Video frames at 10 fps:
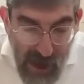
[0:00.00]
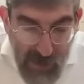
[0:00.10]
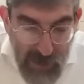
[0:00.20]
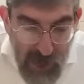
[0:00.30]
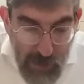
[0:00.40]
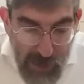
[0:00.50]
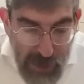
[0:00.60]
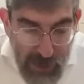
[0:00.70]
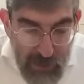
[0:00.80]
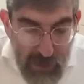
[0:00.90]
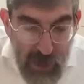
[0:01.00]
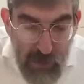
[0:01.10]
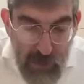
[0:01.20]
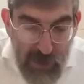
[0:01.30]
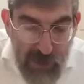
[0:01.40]
Aval abal,
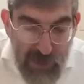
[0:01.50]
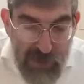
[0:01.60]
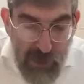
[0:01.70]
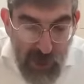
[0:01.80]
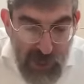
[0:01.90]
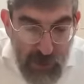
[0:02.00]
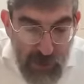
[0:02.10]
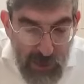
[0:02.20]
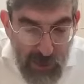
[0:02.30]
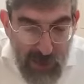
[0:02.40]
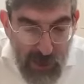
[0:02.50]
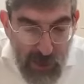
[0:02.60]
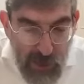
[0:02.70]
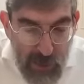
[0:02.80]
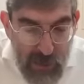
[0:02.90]
but if it's the husband, l'dibi
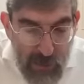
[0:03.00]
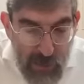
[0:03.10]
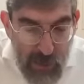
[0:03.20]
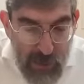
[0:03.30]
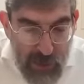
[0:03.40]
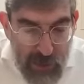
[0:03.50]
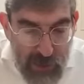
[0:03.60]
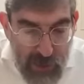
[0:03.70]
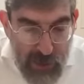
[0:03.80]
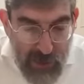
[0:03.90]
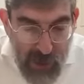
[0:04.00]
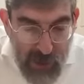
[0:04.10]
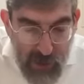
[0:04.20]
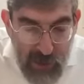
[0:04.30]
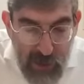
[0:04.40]
akol, in ba'ala, shalei
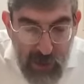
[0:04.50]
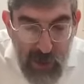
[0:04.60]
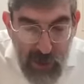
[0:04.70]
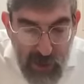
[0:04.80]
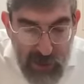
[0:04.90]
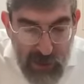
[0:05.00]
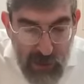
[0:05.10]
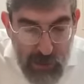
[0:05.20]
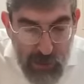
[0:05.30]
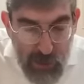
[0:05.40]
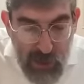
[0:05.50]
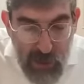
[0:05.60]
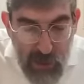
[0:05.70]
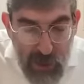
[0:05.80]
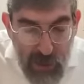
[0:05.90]
kedarka, asa
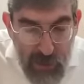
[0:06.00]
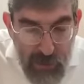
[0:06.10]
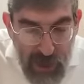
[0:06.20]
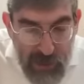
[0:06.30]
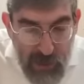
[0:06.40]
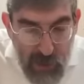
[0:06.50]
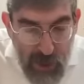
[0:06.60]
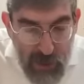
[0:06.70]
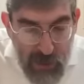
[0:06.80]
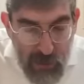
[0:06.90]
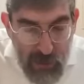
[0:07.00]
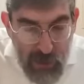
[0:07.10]
ba'ula. It makes her what? A